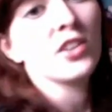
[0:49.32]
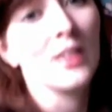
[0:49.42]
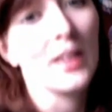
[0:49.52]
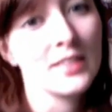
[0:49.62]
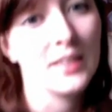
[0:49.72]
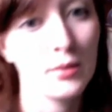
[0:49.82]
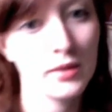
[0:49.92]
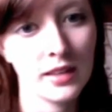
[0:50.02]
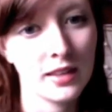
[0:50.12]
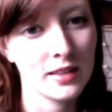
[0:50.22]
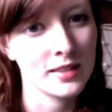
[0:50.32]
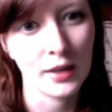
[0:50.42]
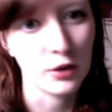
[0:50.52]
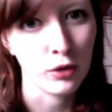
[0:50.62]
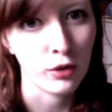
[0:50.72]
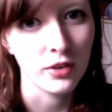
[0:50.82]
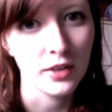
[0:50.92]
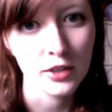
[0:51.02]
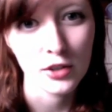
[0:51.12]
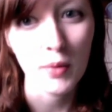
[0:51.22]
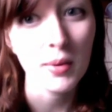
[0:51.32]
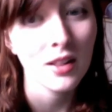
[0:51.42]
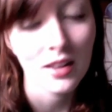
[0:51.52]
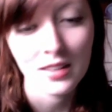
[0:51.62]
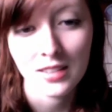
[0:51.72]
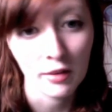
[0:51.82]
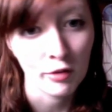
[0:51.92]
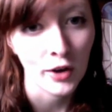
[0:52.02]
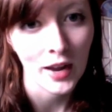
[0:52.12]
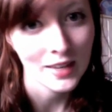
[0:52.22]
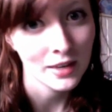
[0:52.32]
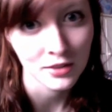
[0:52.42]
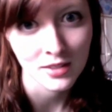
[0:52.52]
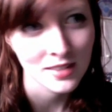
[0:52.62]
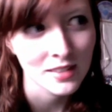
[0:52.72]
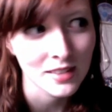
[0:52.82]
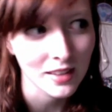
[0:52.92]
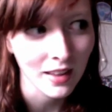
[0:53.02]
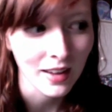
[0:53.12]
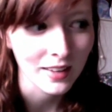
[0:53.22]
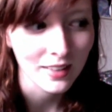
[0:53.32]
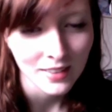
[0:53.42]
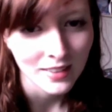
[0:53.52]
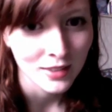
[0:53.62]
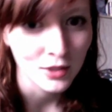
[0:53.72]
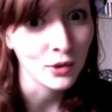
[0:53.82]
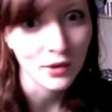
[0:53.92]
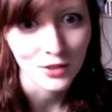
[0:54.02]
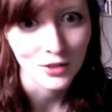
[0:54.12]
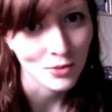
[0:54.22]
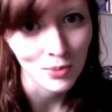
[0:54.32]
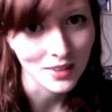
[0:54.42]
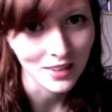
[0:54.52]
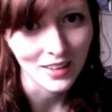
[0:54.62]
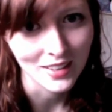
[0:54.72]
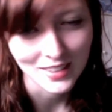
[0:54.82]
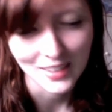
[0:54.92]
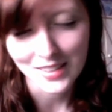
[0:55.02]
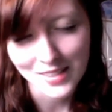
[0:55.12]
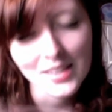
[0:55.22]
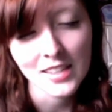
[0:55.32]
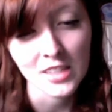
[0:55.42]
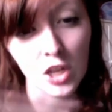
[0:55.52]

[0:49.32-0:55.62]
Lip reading: collecting, it was like the second or third year. So I've been collecting for 8 years. This isn't like 2 years of pin collecting. It's a